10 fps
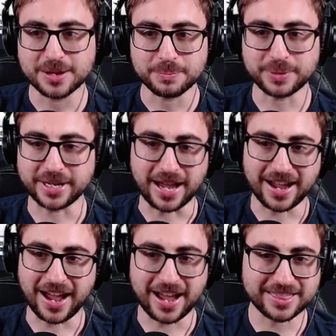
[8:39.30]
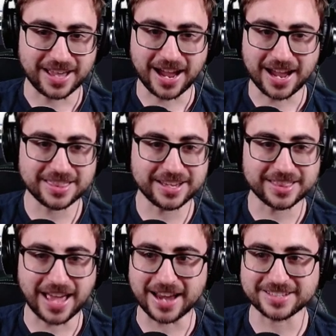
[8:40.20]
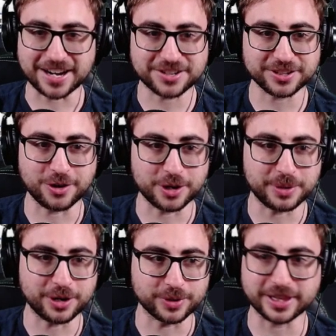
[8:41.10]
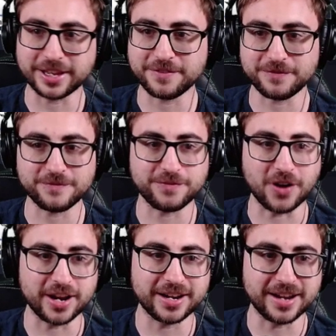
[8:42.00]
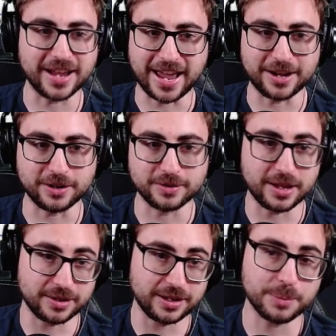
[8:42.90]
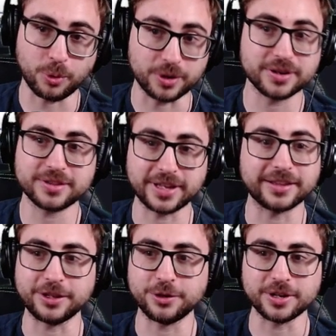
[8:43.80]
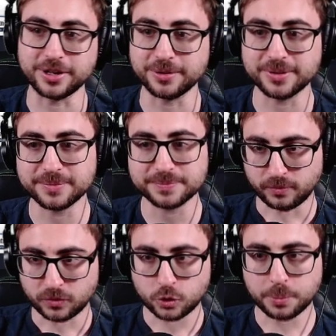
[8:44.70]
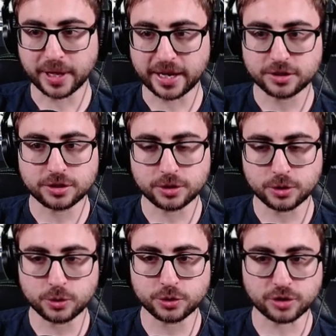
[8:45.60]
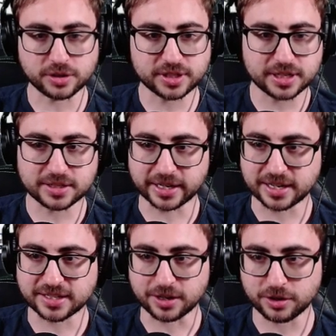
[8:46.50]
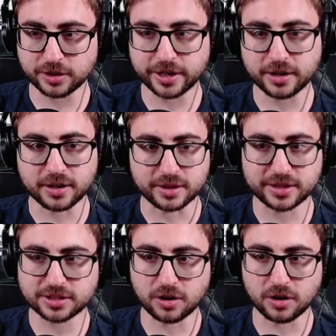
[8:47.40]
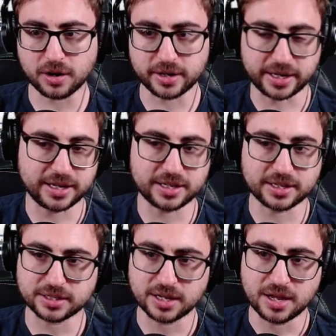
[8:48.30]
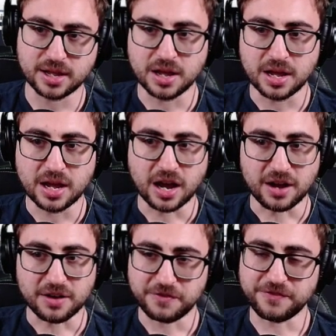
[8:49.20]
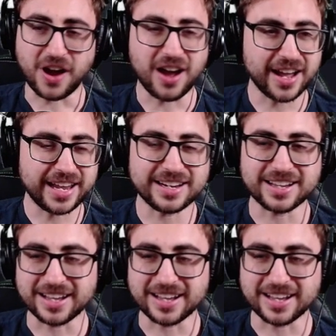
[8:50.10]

But yeah, I think that is actually going to be a really fun and important thing that you can do. We're playing 2 Trunkses, like I said earlier. This card is fine.